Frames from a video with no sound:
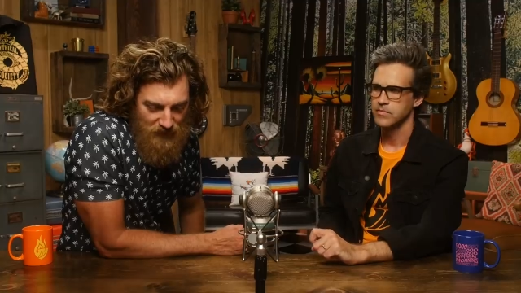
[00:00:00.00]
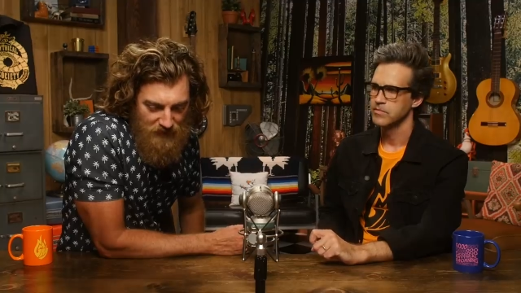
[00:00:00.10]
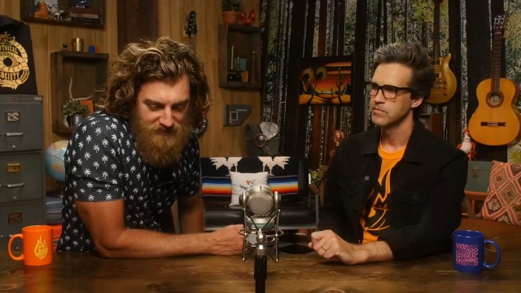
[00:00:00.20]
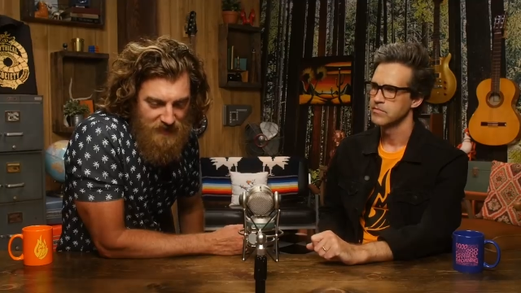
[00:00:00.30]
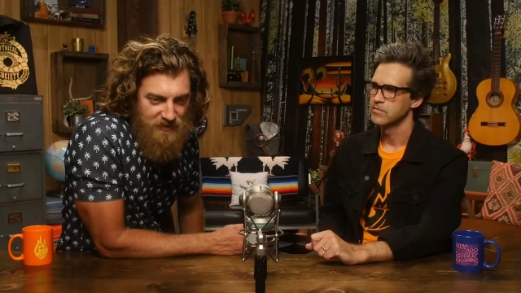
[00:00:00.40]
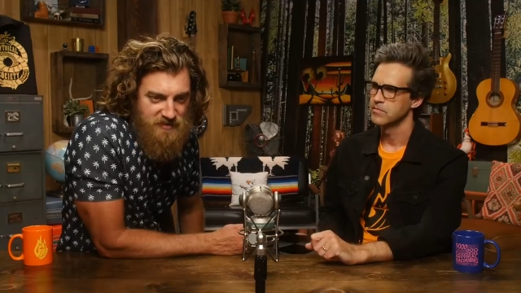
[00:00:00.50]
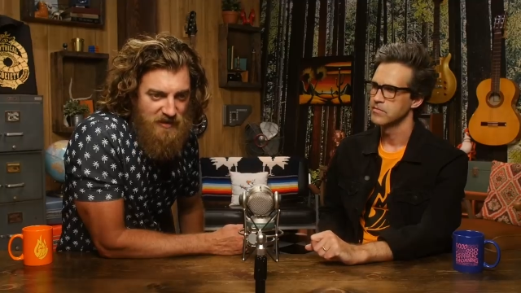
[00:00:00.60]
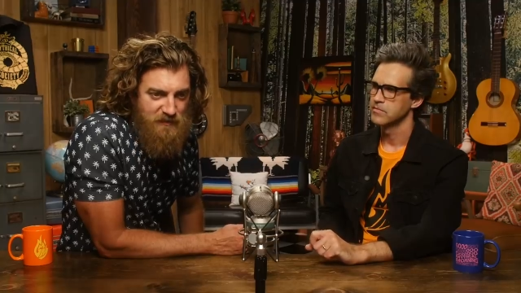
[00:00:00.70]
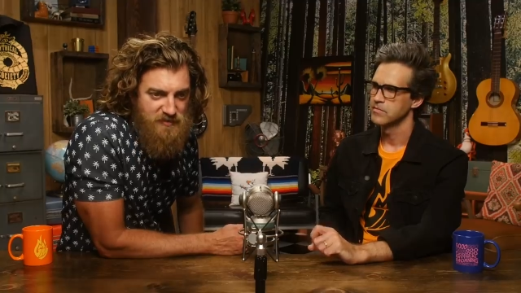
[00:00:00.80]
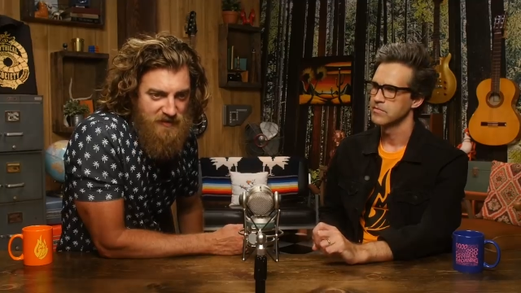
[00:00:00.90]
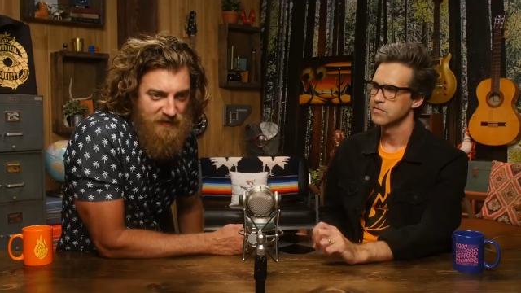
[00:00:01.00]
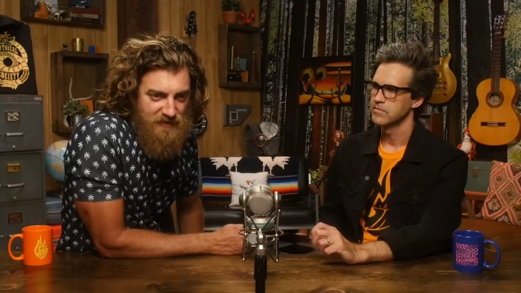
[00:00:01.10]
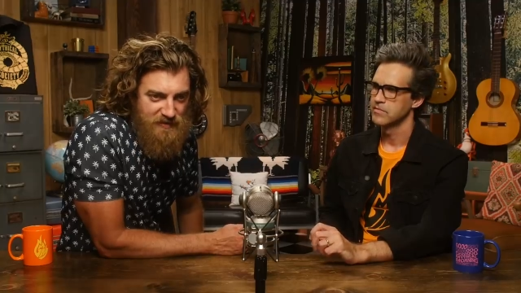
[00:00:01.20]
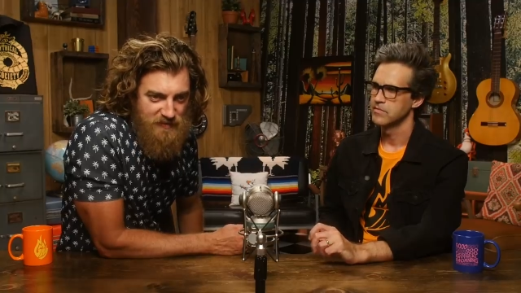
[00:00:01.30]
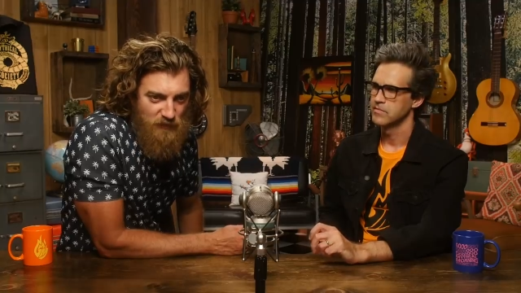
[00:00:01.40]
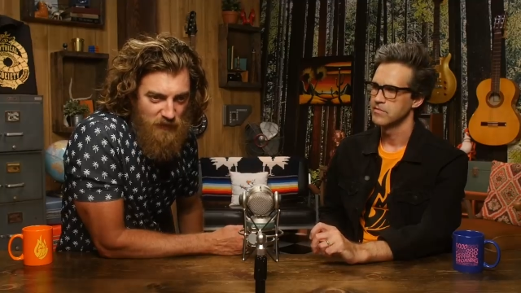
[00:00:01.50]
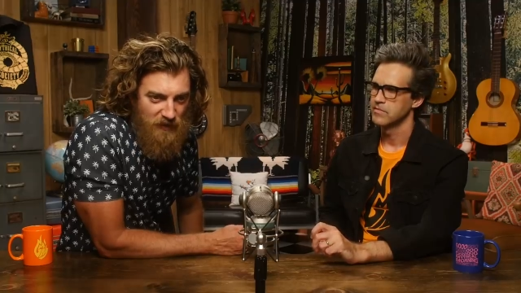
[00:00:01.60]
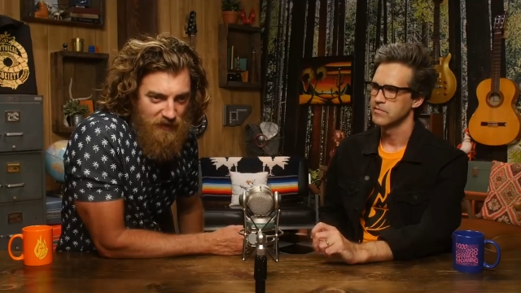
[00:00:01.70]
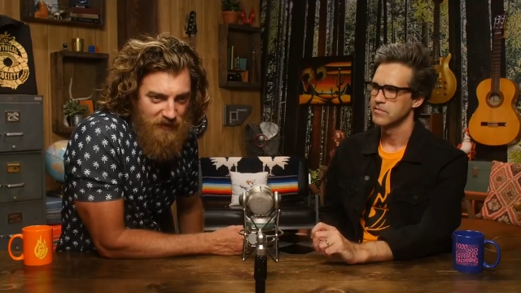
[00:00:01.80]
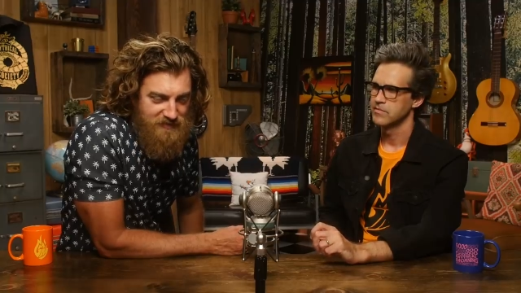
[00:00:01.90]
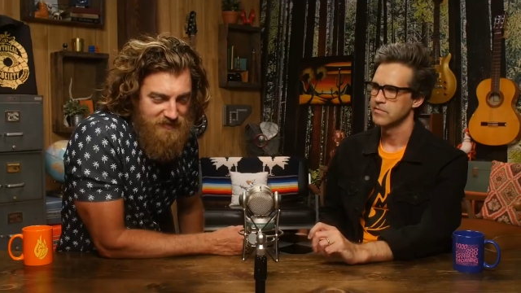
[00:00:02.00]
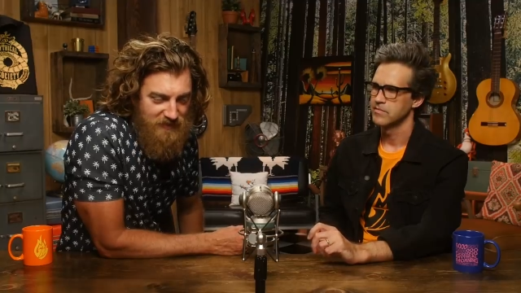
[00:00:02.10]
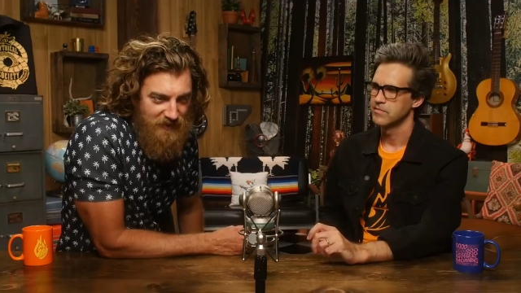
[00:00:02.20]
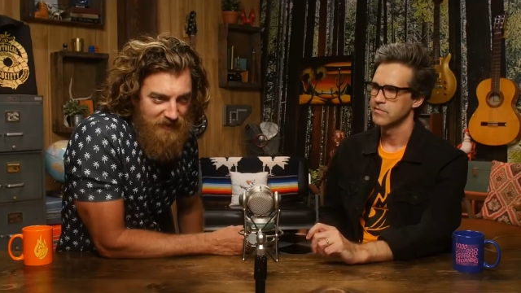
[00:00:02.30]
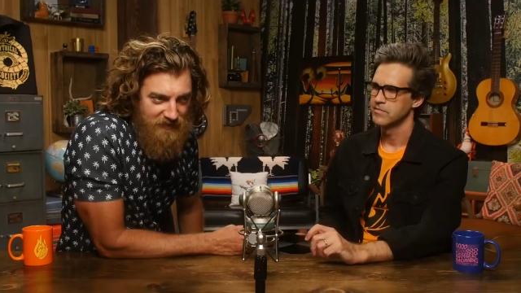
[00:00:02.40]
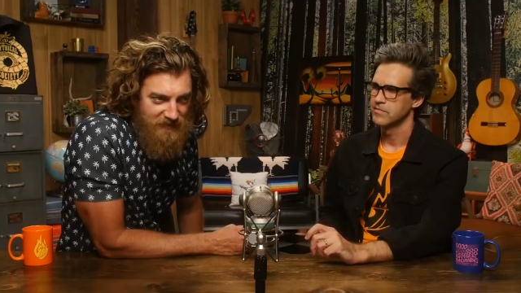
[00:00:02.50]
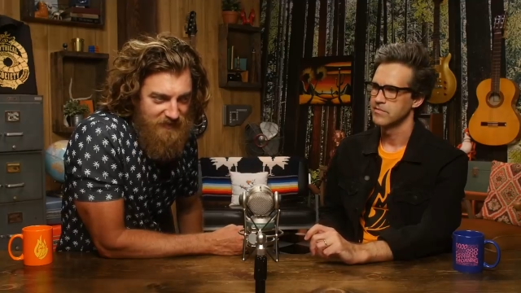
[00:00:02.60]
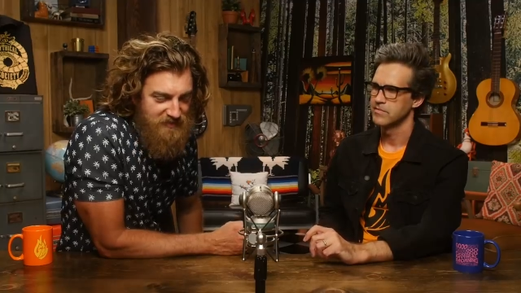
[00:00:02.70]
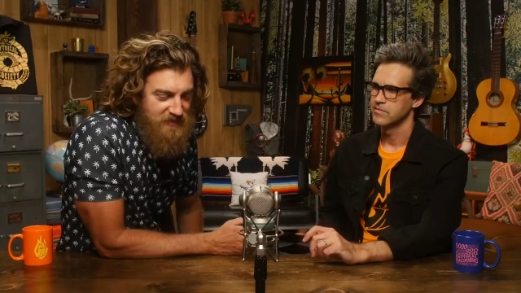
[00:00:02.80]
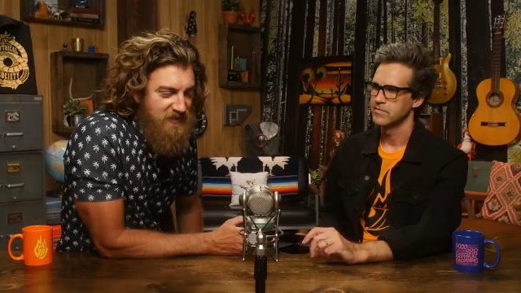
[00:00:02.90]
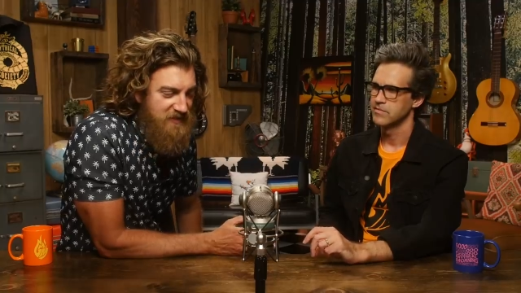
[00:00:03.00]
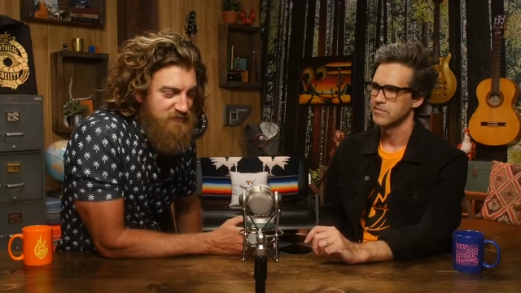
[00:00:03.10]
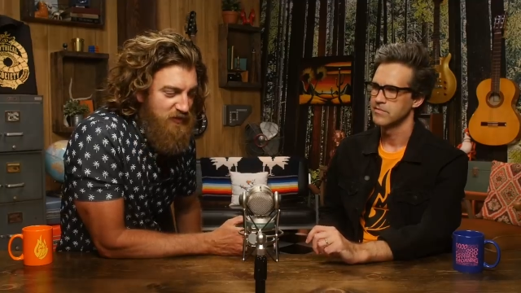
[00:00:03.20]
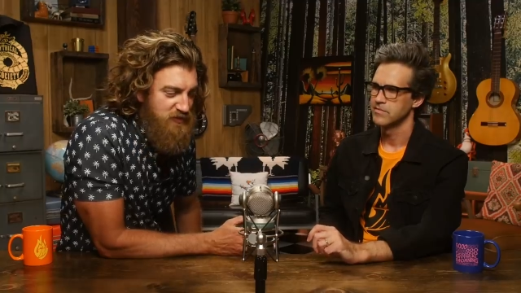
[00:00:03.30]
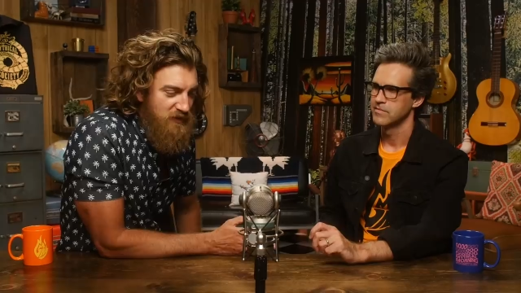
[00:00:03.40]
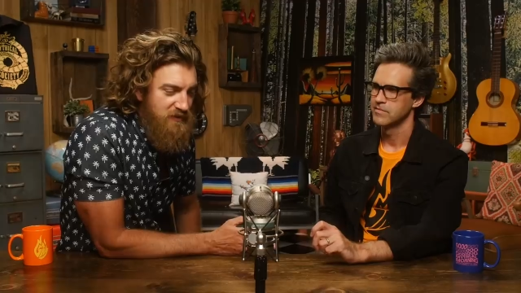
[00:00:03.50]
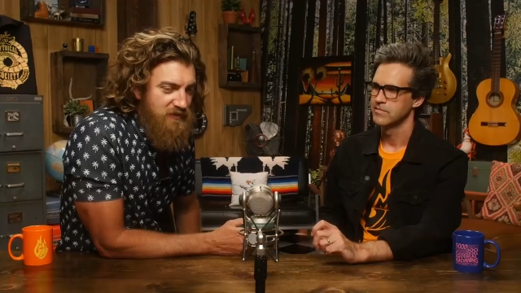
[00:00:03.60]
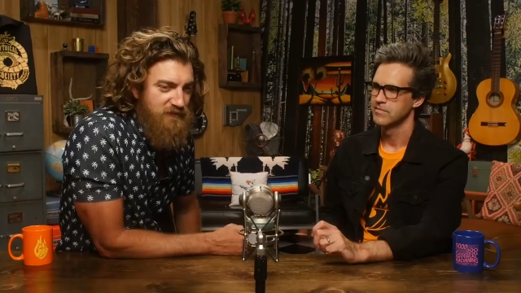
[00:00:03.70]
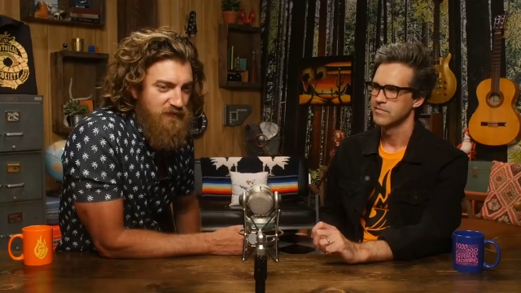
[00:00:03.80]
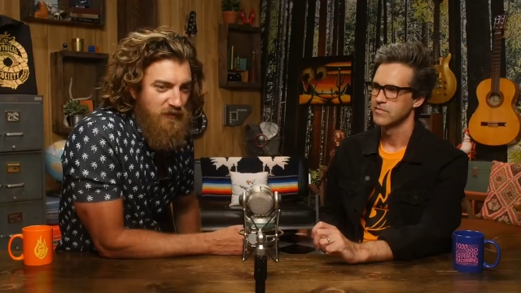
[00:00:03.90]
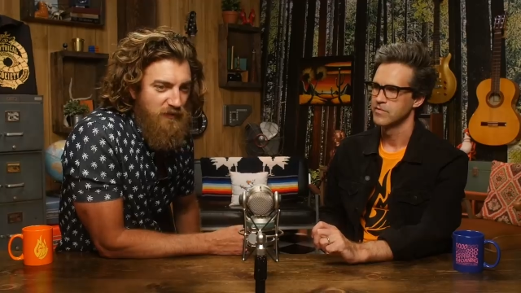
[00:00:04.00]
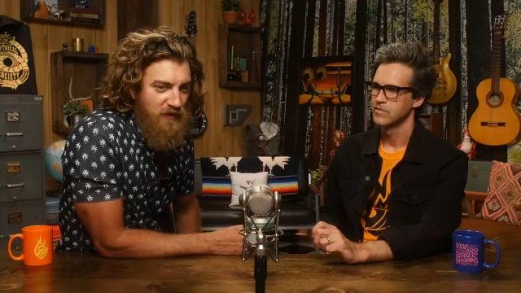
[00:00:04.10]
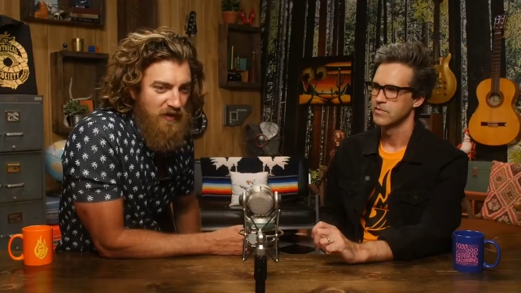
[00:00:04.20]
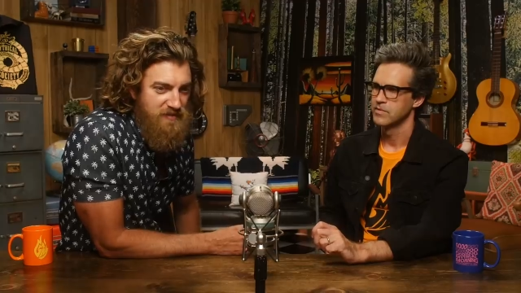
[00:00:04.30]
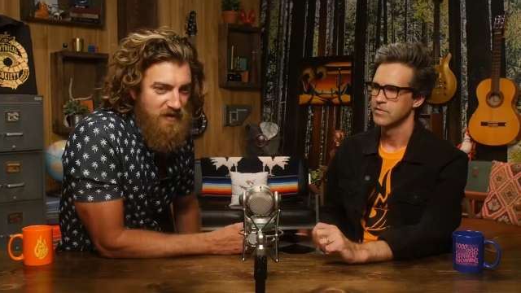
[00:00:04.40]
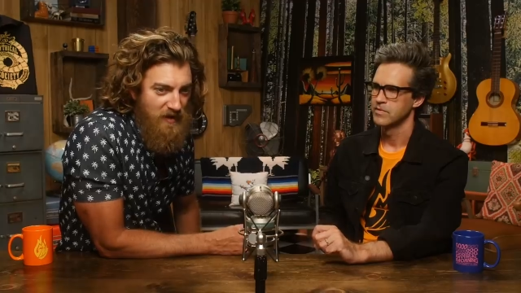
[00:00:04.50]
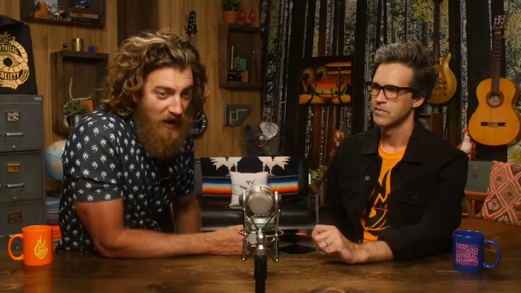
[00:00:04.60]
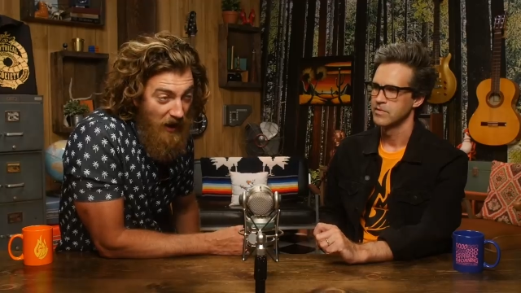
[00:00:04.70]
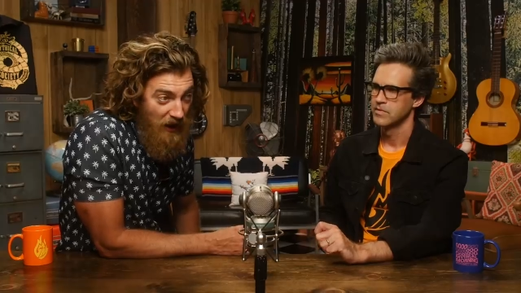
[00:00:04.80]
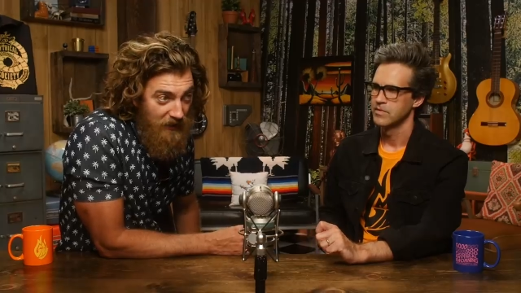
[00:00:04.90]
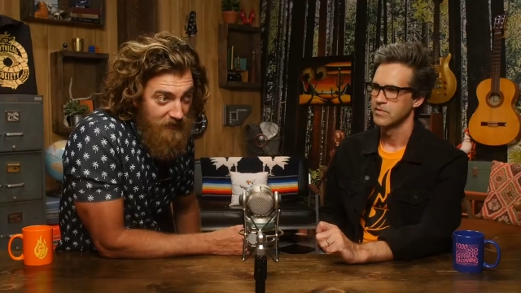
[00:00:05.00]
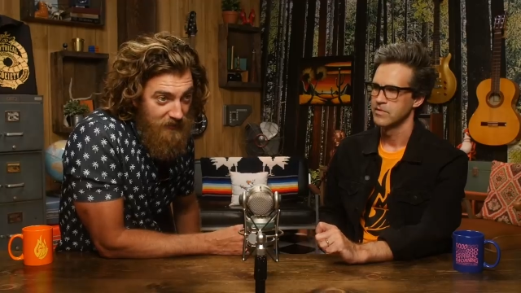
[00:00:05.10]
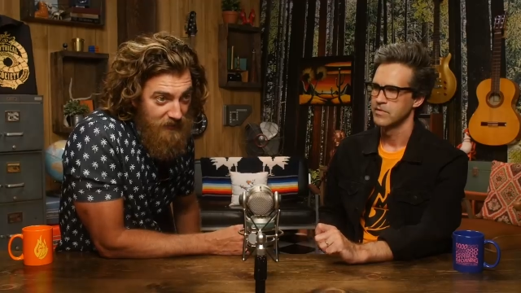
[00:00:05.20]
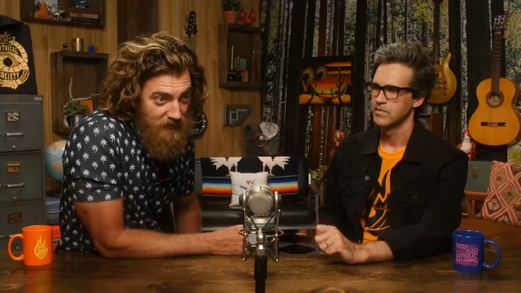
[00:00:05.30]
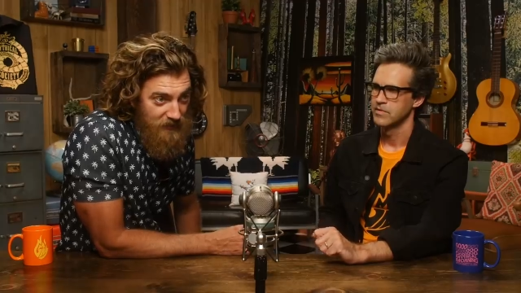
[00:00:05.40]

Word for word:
Speaker 1: he's got a sub-series where it's, uh, the th thing he's most well known for, where it's God